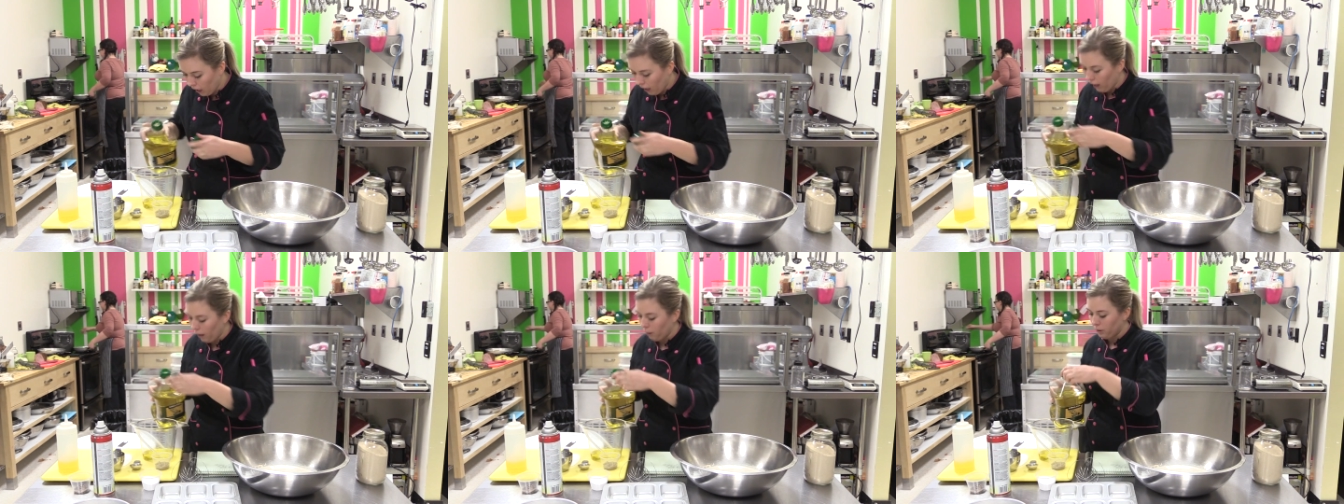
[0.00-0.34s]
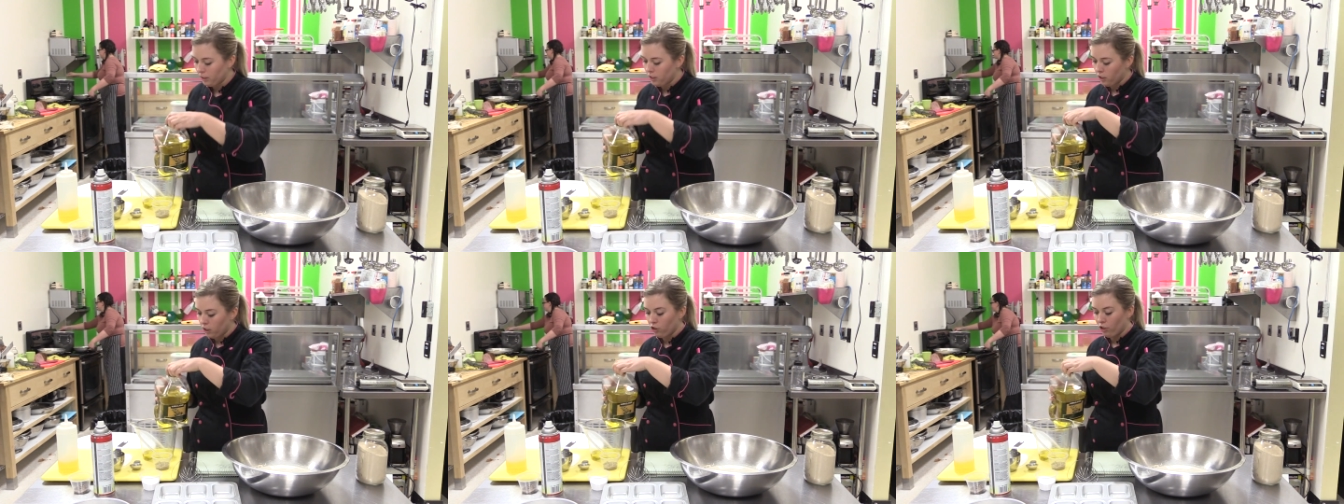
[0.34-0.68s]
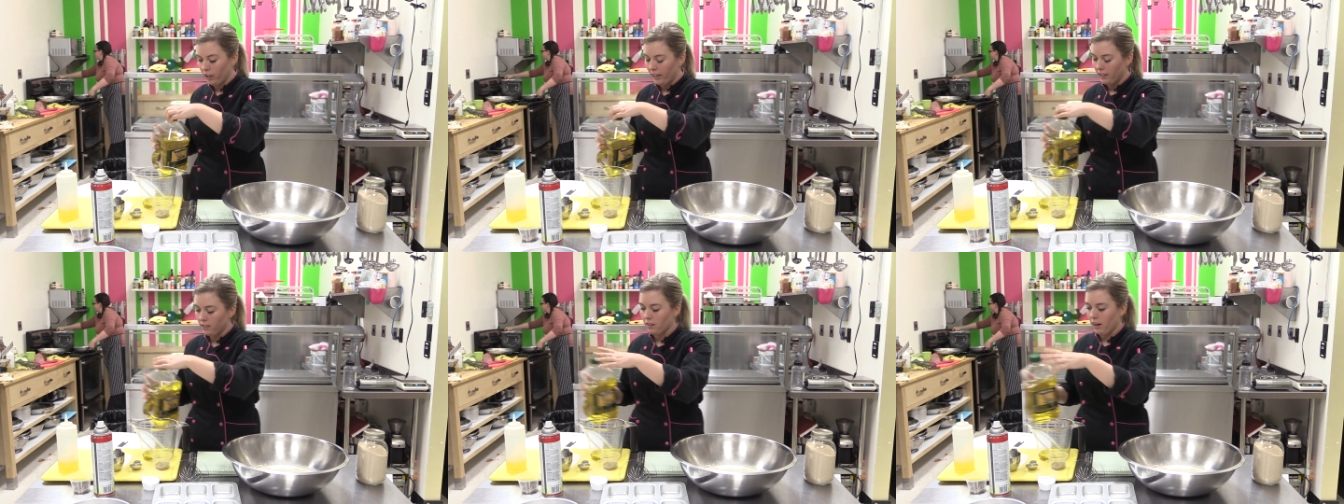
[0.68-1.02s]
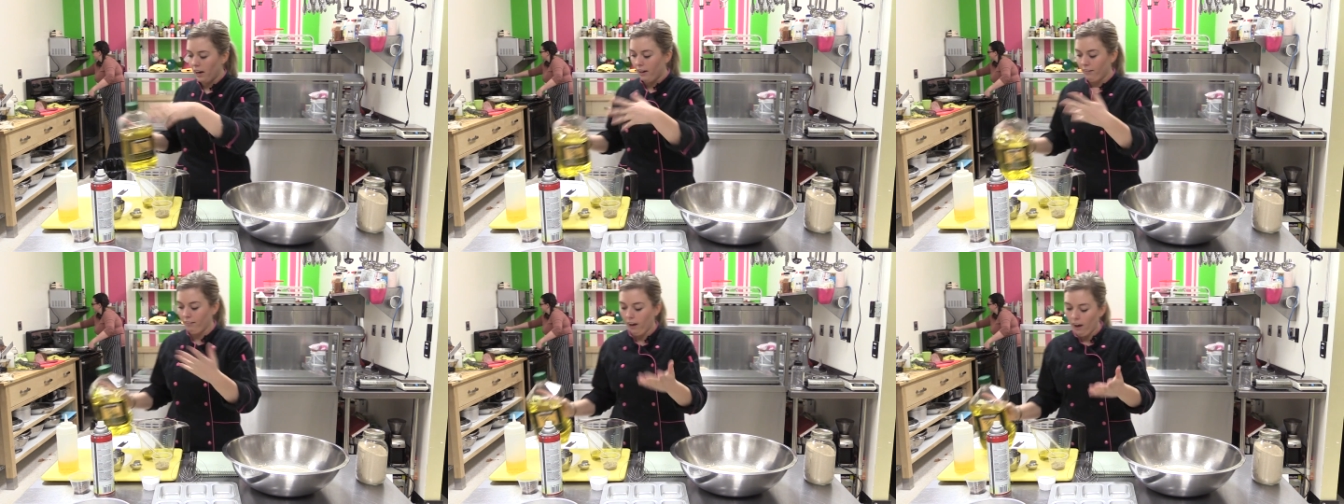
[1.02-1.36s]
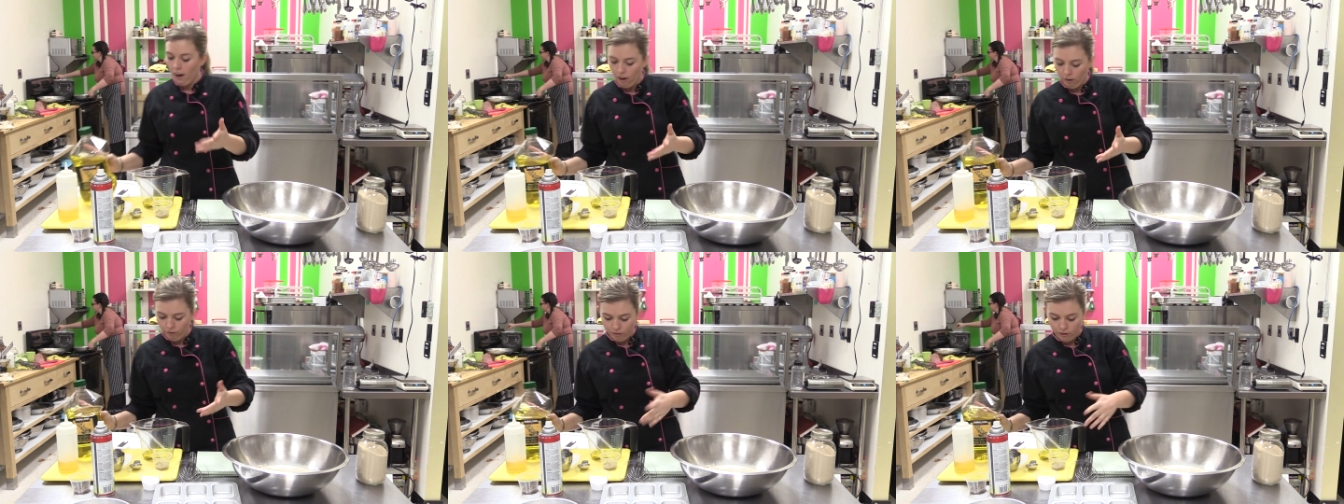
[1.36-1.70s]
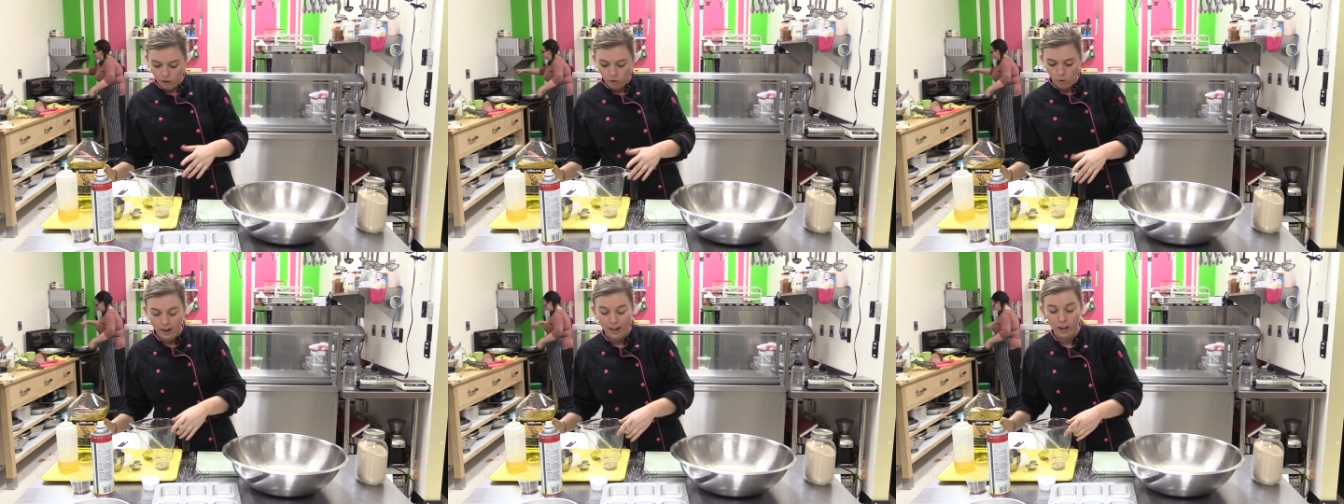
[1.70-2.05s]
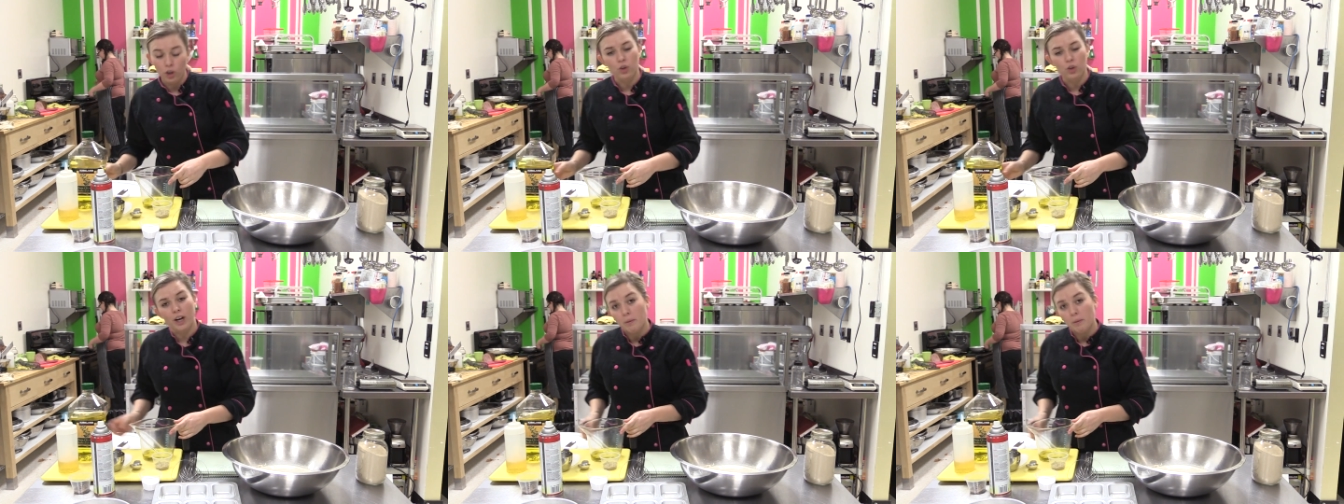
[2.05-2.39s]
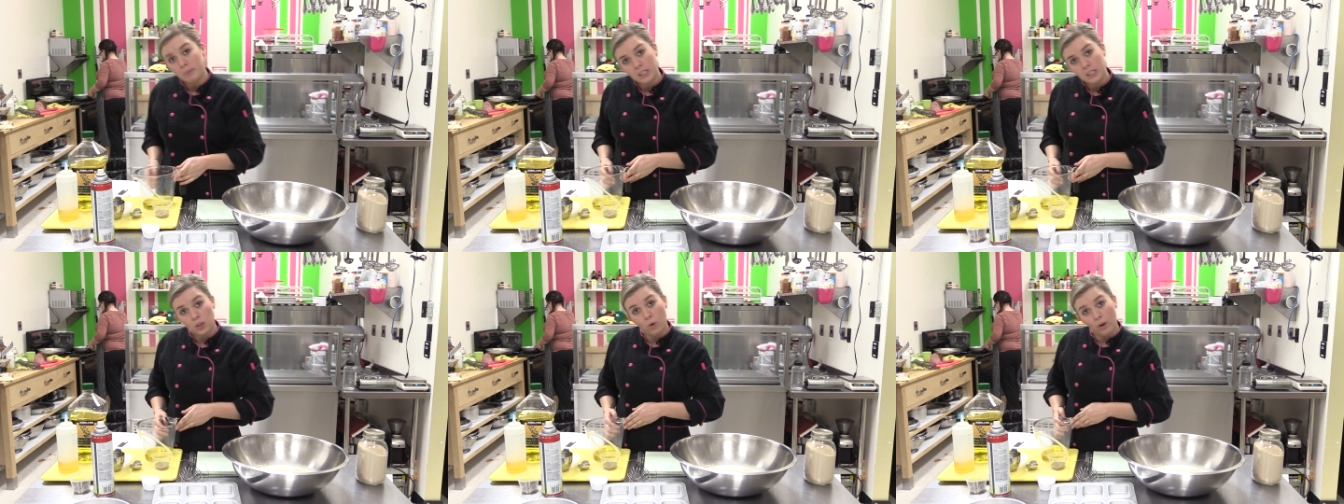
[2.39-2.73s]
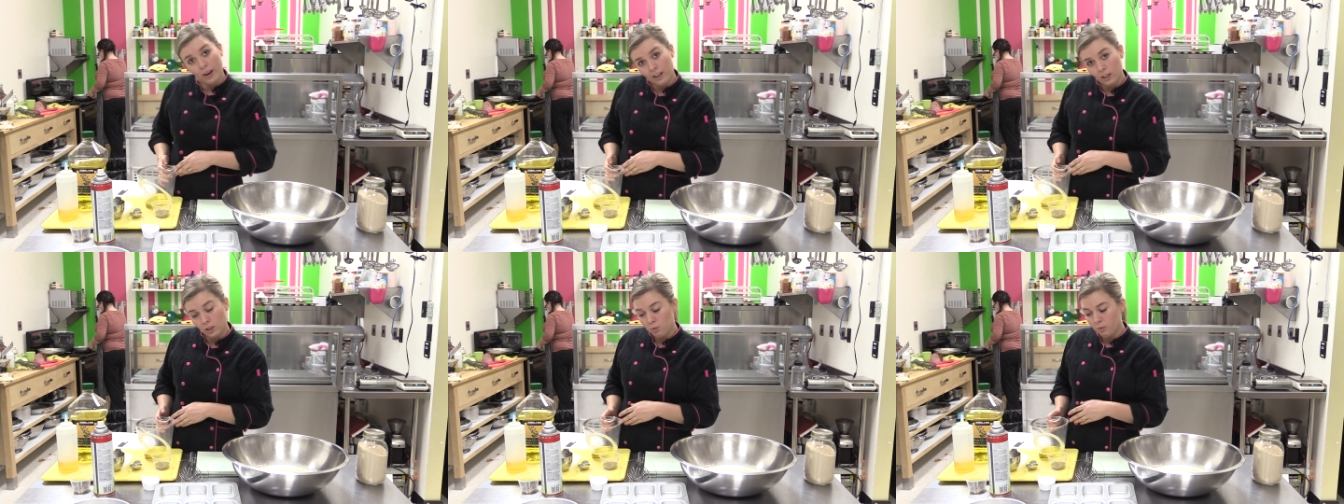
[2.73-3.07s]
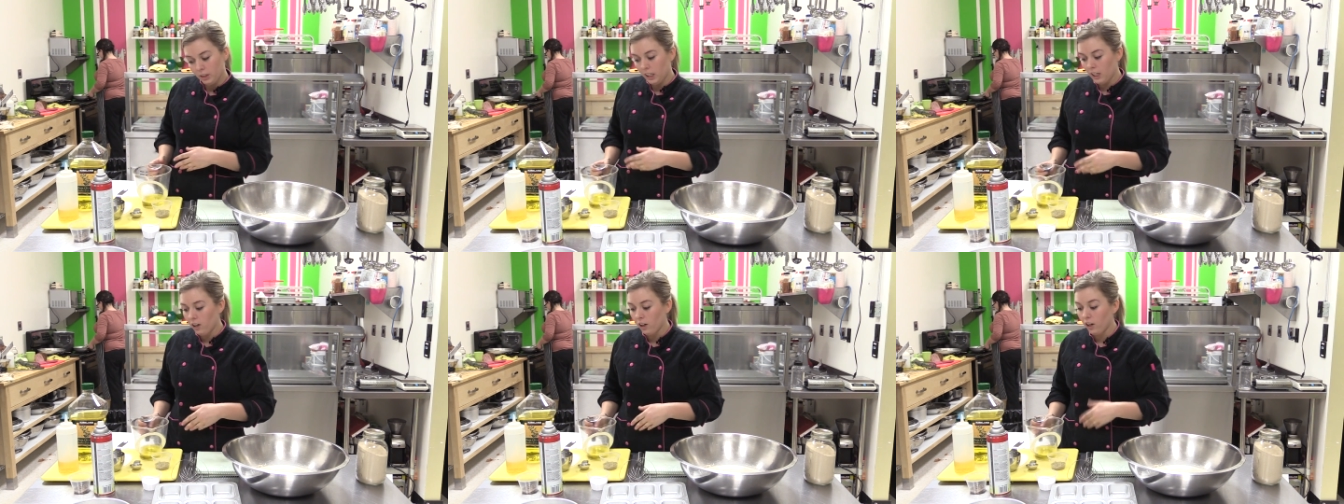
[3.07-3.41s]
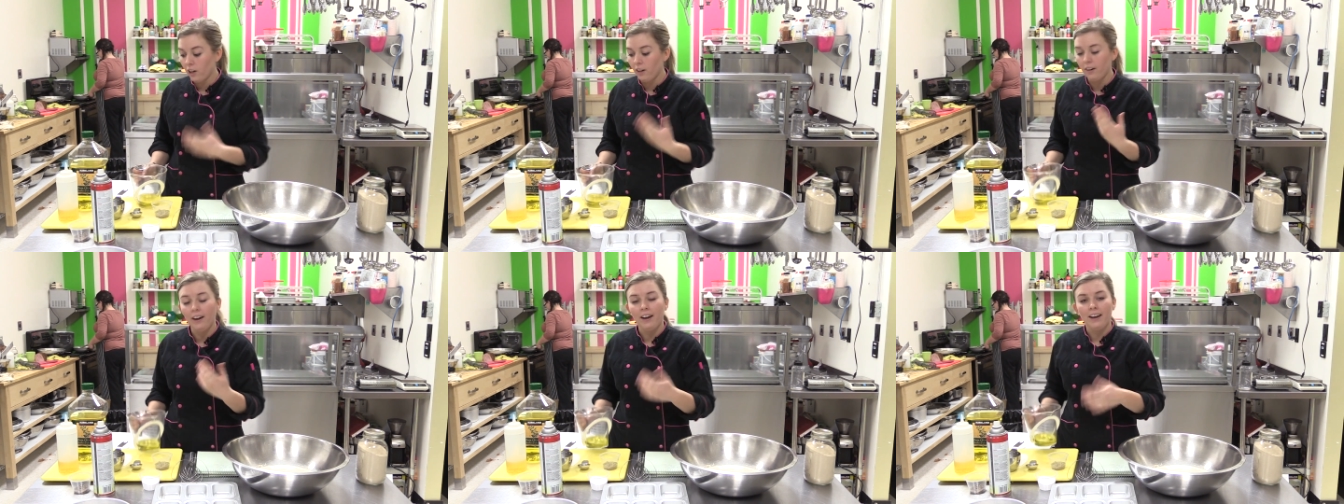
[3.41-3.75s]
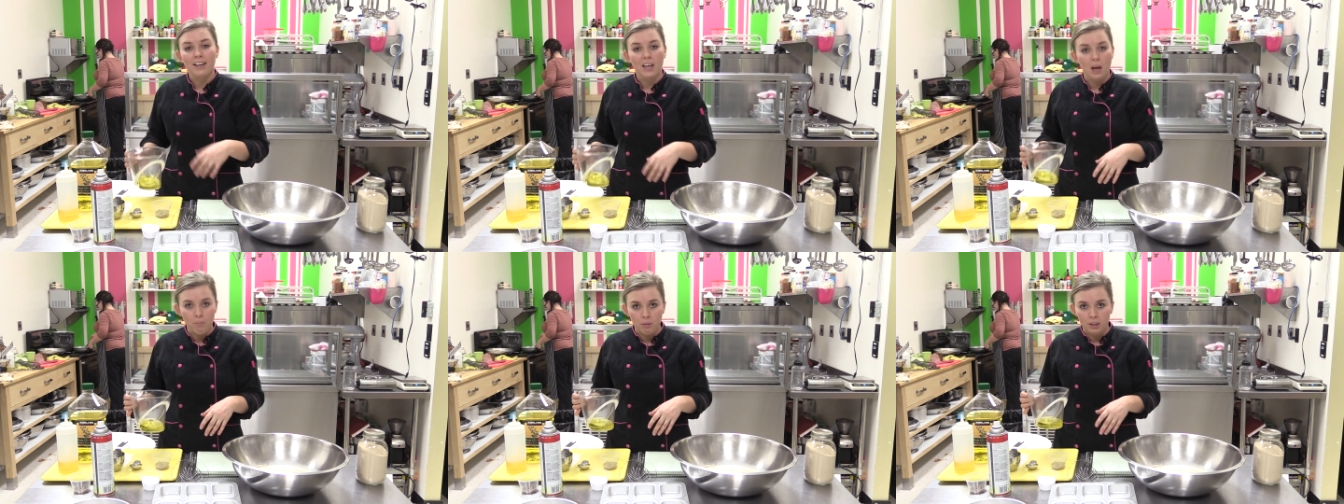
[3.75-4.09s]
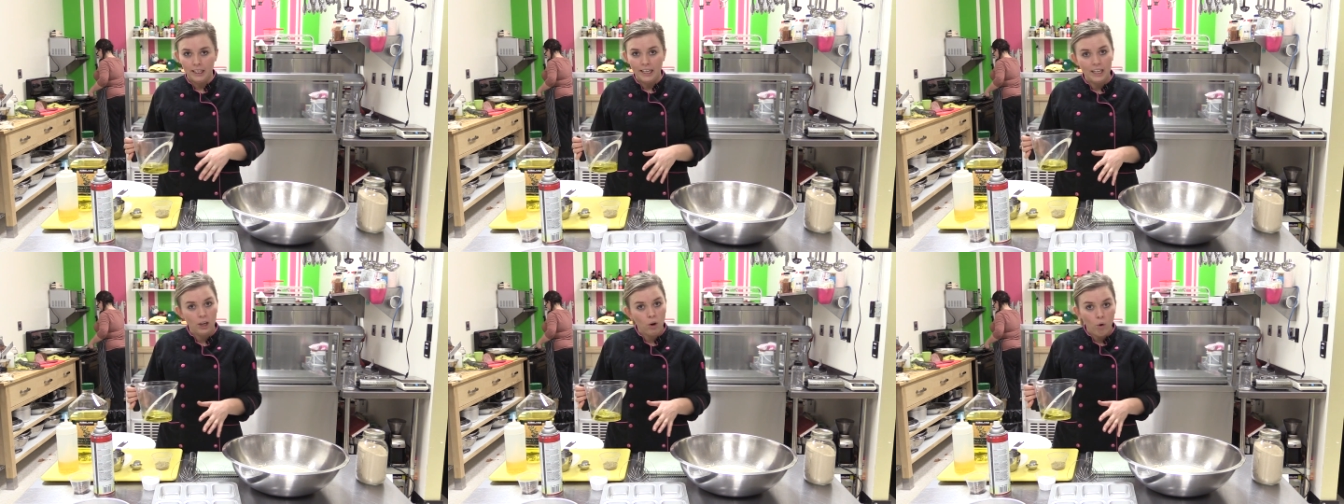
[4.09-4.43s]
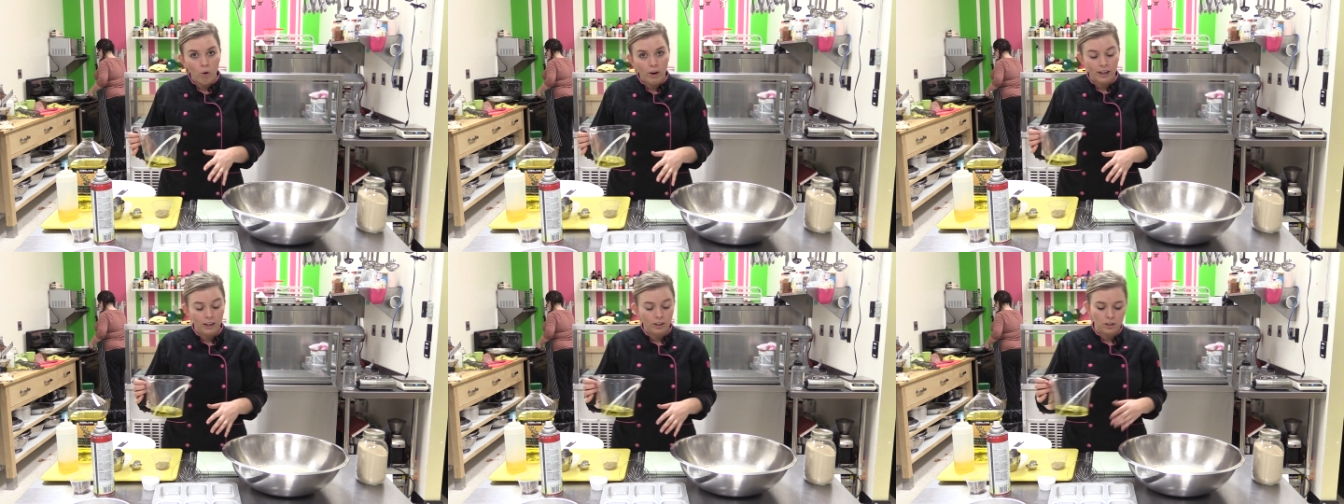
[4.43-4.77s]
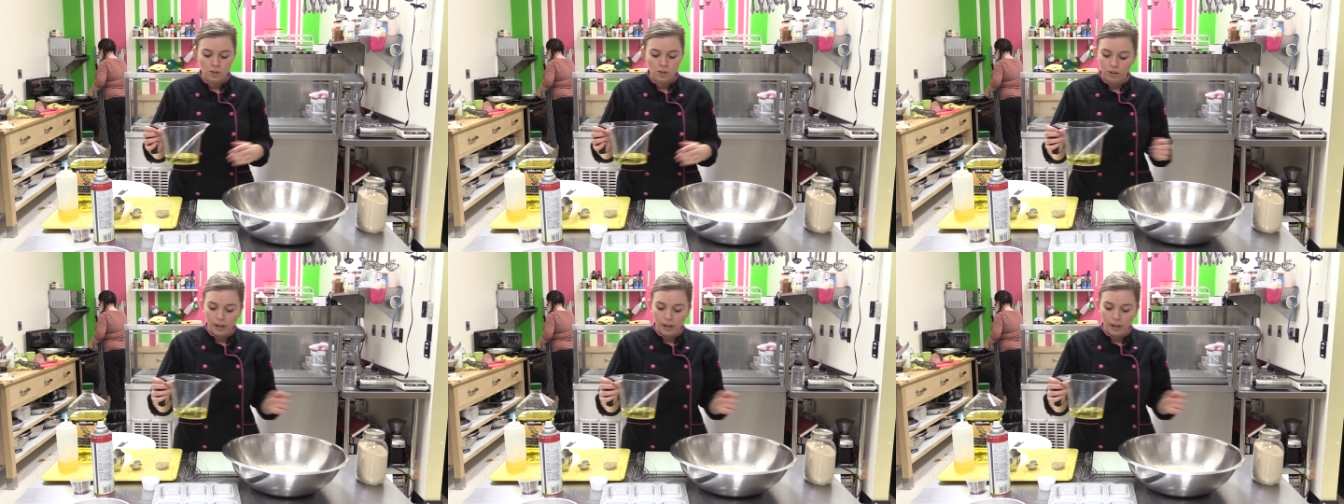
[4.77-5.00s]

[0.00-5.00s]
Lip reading: I would suggest kind of a healthier oil. Grapeseed oil is really good. Camelina oil is